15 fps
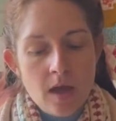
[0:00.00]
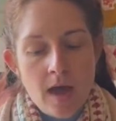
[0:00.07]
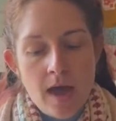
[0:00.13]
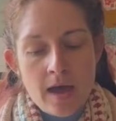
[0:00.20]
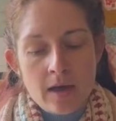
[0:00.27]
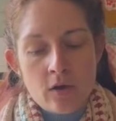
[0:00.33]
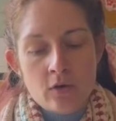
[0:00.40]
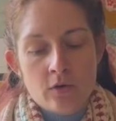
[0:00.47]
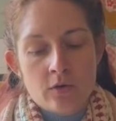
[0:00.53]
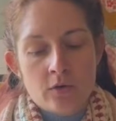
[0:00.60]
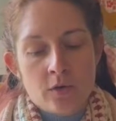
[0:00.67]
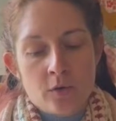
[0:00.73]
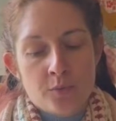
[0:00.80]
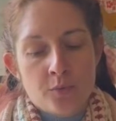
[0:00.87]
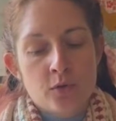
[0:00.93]
and
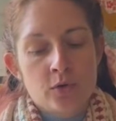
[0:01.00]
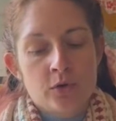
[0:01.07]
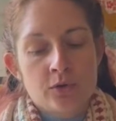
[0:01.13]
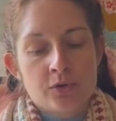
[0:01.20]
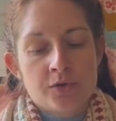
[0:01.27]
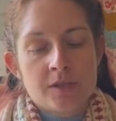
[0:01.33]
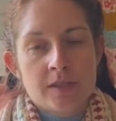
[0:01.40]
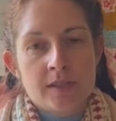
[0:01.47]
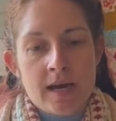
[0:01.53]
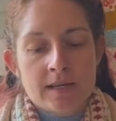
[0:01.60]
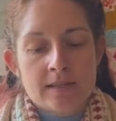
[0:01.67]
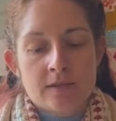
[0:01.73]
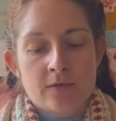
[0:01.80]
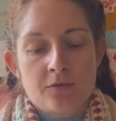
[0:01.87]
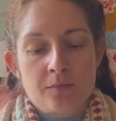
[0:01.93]
I'll put little
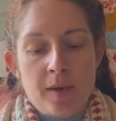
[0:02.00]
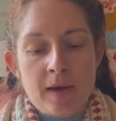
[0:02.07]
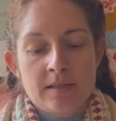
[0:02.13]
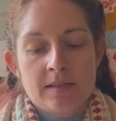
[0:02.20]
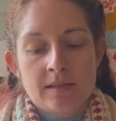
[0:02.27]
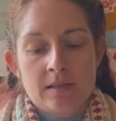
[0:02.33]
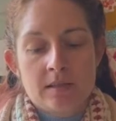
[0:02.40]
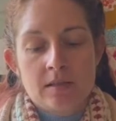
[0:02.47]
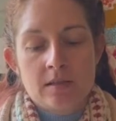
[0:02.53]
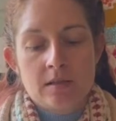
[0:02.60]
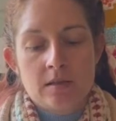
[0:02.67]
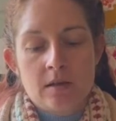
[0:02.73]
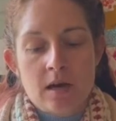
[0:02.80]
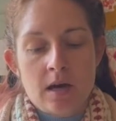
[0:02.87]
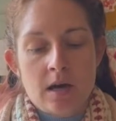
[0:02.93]
stacks of basted
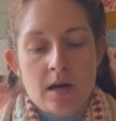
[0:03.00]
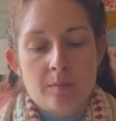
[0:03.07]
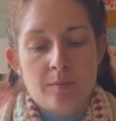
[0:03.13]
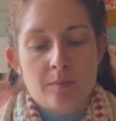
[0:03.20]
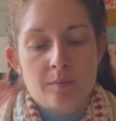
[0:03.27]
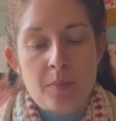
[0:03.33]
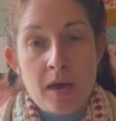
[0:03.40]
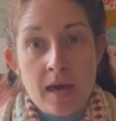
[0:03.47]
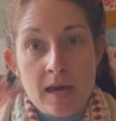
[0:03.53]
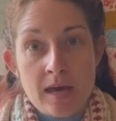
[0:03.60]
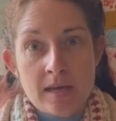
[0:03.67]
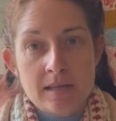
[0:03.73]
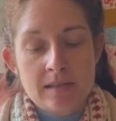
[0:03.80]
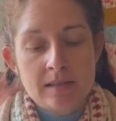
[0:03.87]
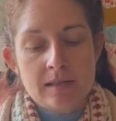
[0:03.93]

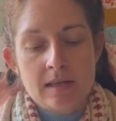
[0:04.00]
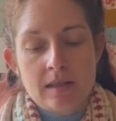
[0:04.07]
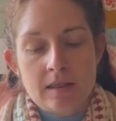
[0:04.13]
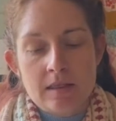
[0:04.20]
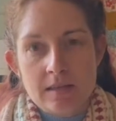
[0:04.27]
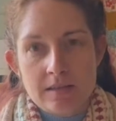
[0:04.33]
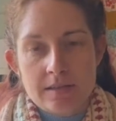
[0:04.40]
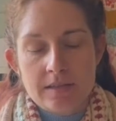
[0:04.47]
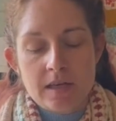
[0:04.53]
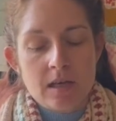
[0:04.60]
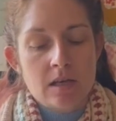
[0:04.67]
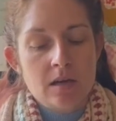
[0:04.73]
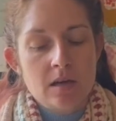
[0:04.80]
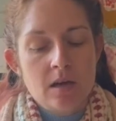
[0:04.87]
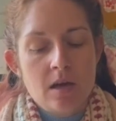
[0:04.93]
pairs in this
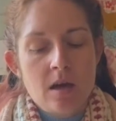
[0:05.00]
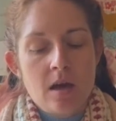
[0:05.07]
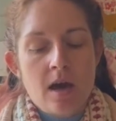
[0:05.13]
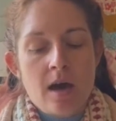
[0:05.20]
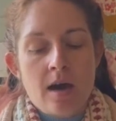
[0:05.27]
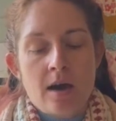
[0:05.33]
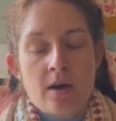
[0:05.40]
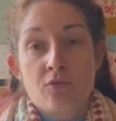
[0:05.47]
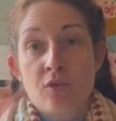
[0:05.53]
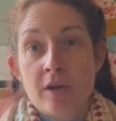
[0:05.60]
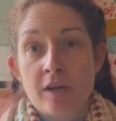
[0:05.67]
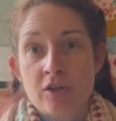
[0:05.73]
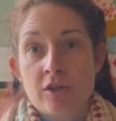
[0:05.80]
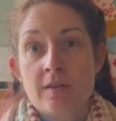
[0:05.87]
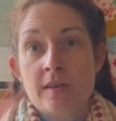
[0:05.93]
tin,
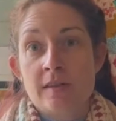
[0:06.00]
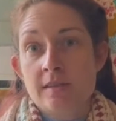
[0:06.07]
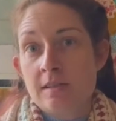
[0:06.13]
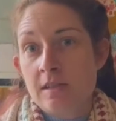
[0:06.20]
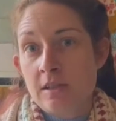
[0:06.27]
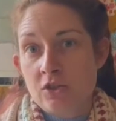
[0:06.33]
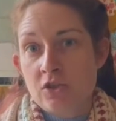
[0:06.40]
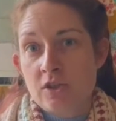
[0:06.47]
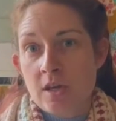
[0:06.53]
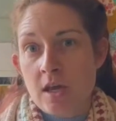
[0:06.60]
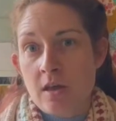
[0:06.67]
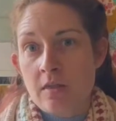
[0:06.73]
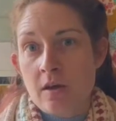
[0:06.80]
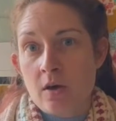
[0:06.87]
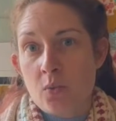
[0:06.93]
ready to then stitch
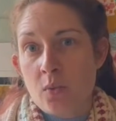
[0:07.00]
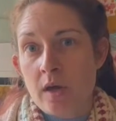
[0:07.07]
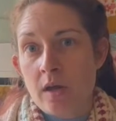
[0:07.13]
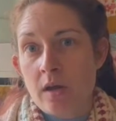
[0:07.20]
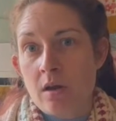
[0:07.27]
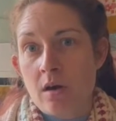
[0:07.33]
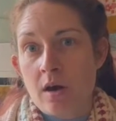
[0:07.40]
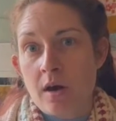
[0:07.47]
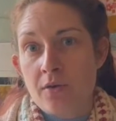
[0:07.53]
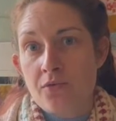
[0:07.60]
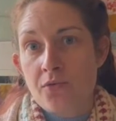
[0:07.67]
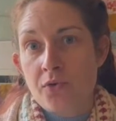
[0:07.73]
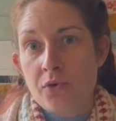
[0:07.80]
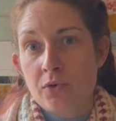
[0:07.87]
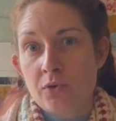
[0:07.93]
together when I
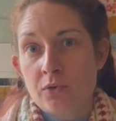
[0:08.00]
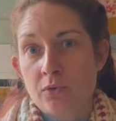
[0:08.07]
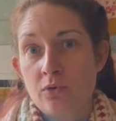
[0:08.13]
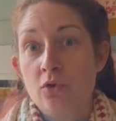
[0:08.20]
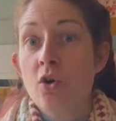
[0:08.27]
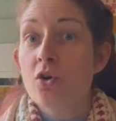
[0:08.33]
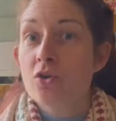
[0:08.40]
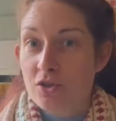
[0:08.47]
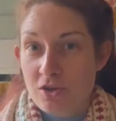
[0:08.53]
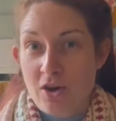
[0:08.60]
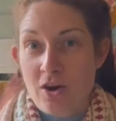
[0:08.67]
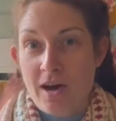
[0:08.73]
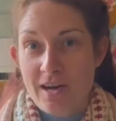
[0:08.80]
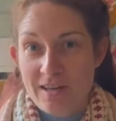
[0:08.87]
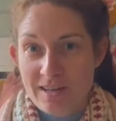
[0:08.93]
feel not
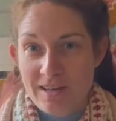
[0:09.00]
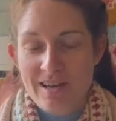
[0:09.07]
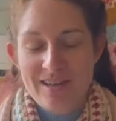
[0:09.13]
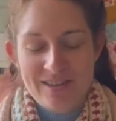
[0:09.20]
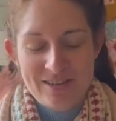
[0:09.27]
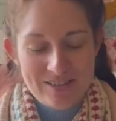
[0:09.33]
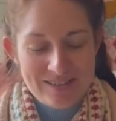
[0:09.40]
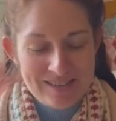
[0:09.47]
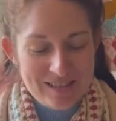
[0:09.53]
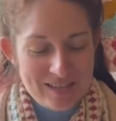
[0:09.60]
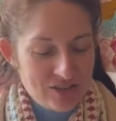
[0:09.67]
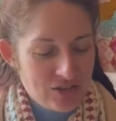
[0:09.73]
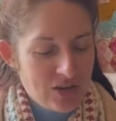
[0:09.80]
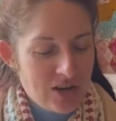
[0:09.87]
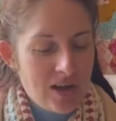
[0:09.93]
tired to
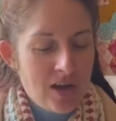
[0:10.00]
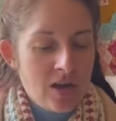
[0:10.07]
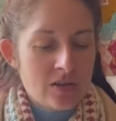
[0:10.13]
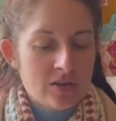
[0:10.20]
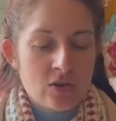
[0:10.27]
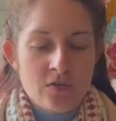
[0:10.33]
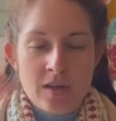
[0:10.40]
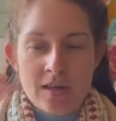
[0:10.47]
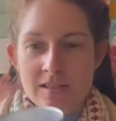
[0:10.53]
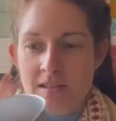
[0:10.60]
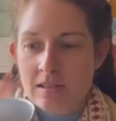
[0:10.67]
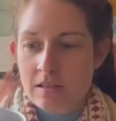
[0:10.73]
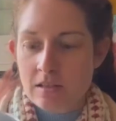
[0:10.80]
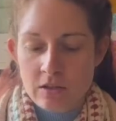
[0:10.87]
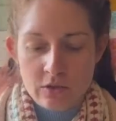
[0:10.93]
stitch. So that's
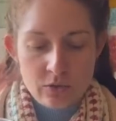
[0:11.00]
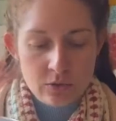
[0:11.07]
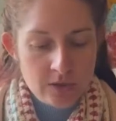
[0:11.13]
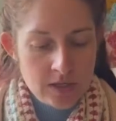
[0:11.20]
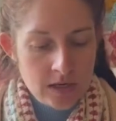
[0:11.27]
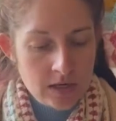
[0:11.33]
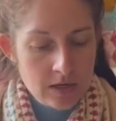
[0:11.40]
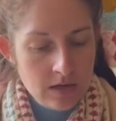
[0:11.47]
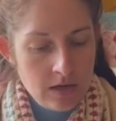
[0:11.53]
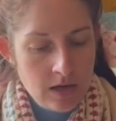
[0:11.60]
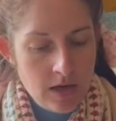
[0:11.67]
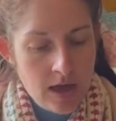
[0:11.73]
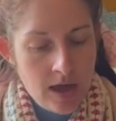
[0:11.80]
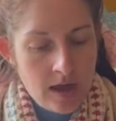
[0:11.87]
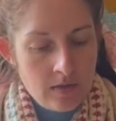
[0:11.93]
the little tin.
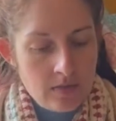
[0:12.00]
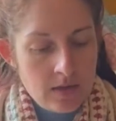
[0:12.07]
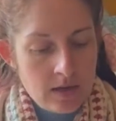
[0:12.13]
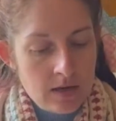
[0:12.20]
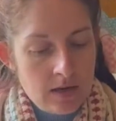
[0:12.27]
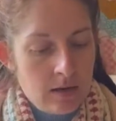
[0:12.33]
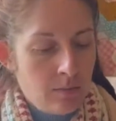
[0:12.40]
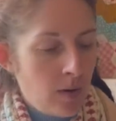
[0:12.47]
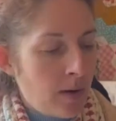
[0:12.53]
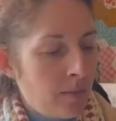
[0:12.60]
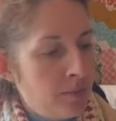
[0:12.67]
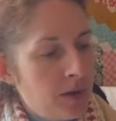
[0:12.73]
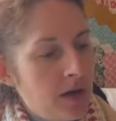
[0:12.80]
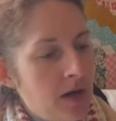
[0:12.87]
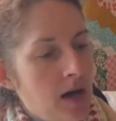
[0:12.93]
And then in my
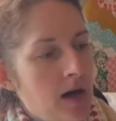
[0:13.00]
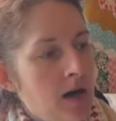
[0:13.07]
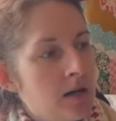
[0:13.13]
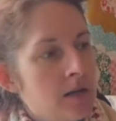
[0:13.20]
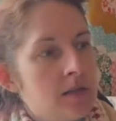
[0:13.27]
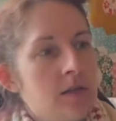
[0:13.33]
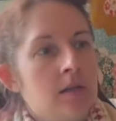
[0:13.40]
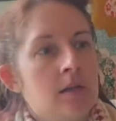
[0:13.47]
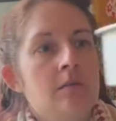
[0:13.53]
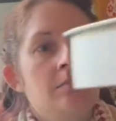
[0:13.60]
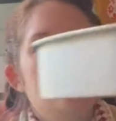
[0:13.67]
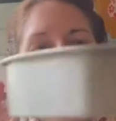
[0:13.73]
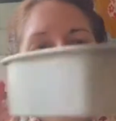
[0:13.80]
big heart tin